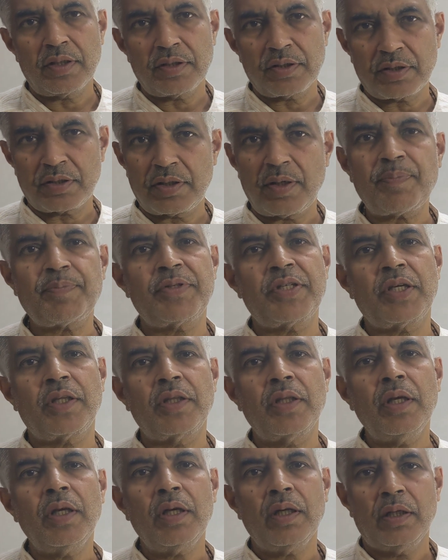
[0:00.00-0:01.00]
step
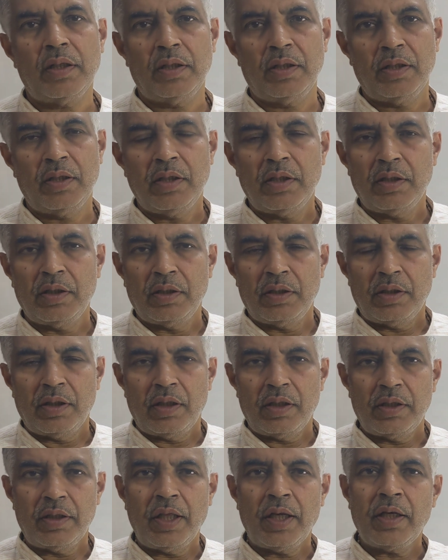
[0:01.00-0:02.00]
signal,
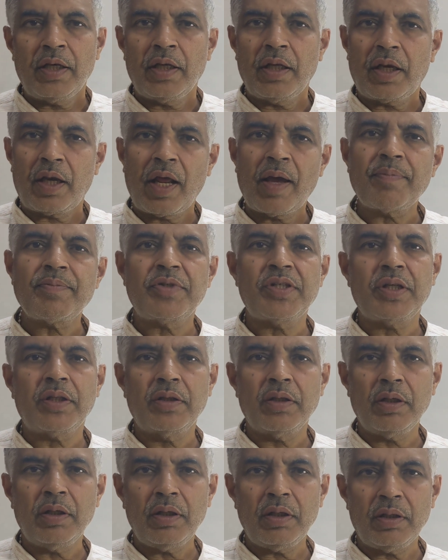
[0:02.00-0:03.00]
then ramp
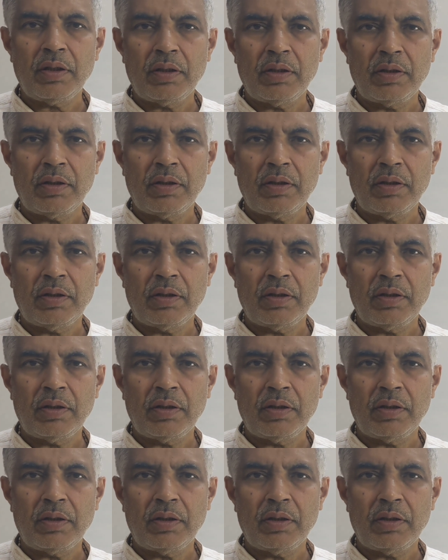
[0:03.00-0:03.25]
signal,